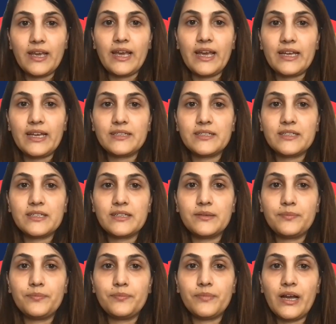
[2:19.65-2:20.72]
And
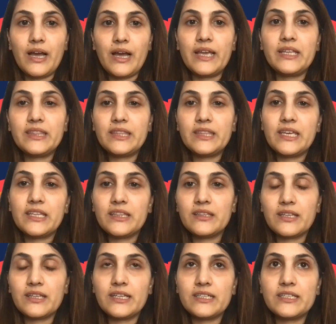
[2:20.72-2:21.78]
I
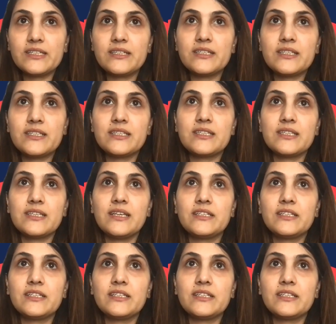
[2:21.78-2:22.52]
think it is